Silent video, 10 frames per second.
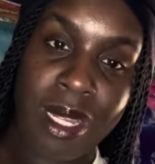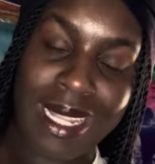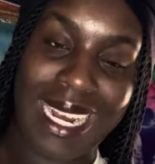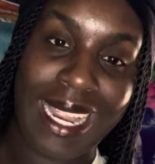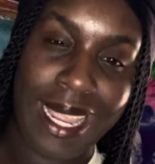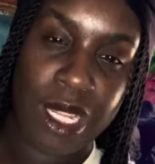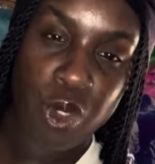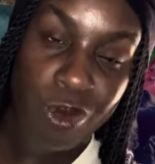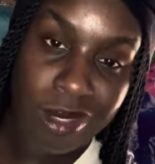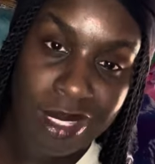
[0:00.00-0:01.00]
that I had
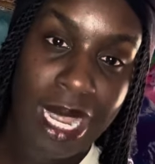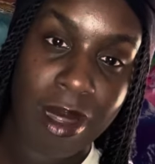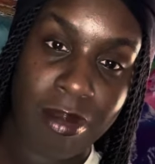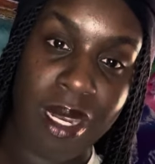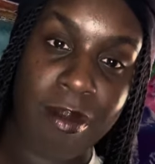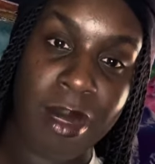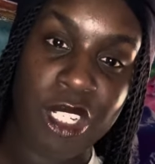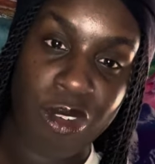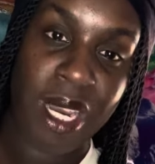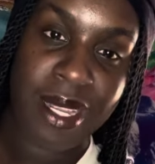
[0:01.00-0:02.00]
to stop dead in my
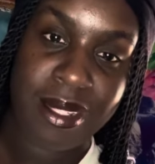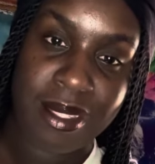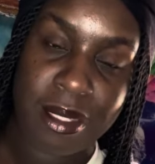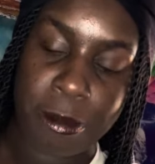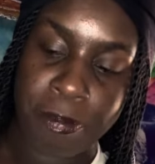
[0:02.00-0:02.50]
tracks.